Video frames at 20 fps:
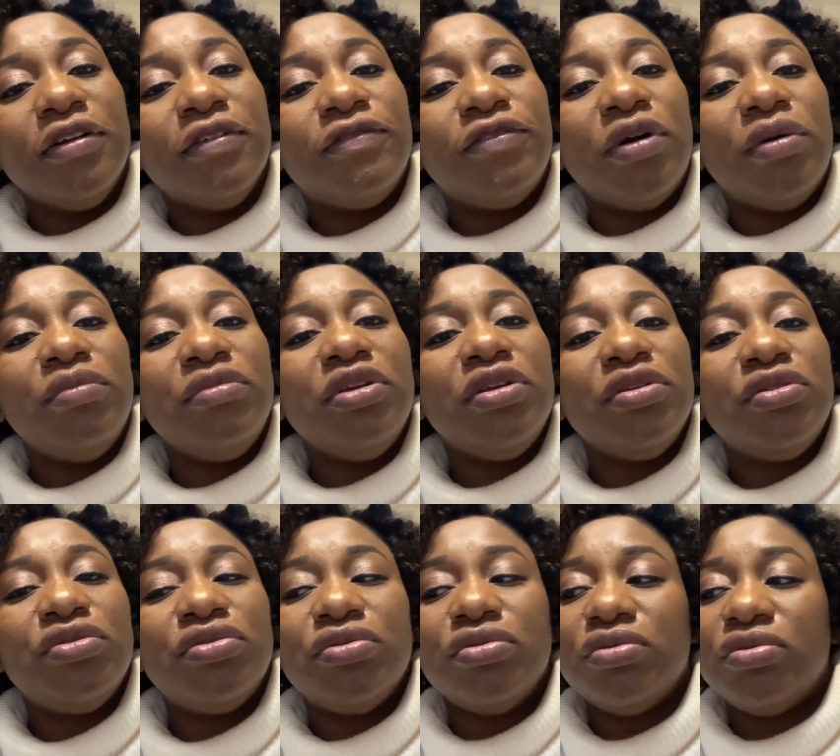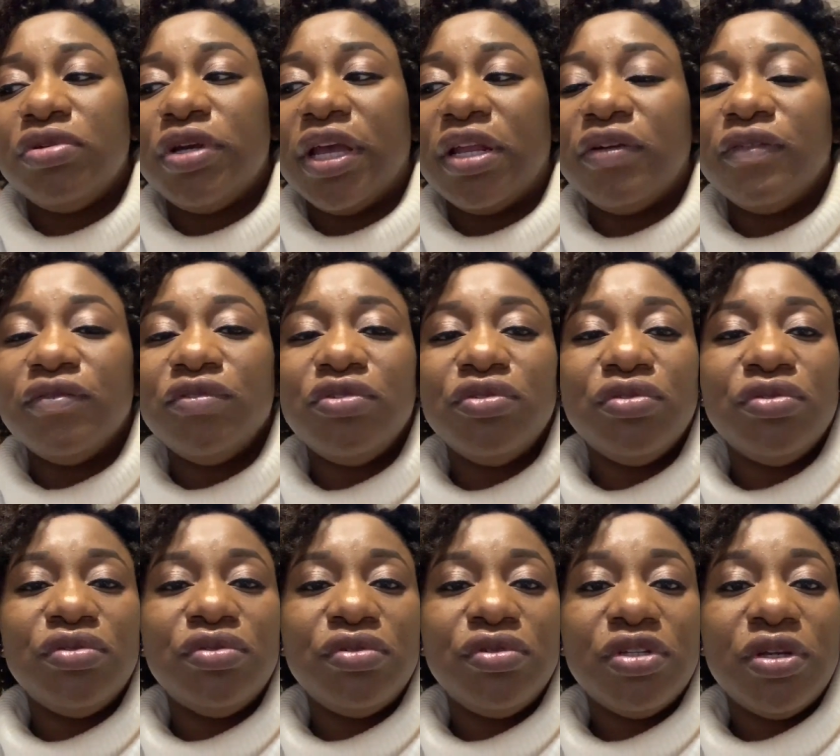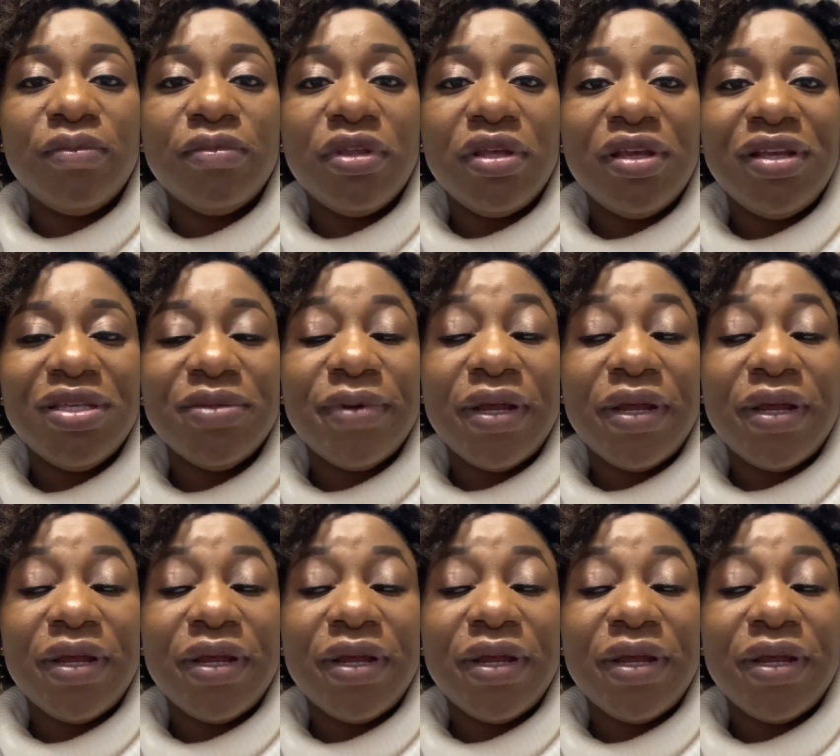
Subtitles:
for me to kind of do something.